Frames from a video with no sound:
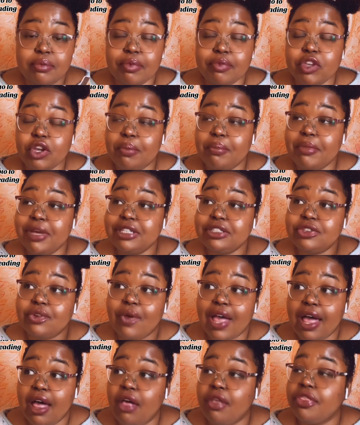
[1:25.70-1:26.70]
your mental
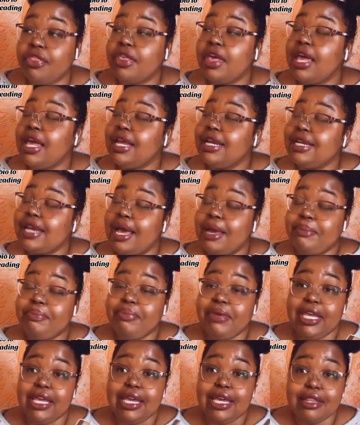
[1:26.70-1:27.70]
health not
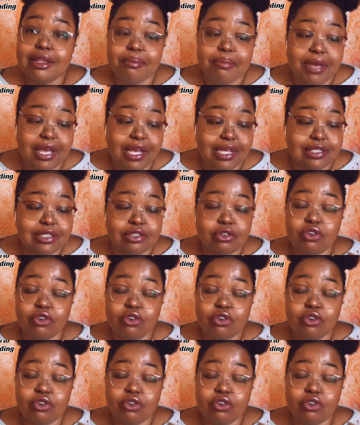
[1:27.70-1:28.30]
being in the best,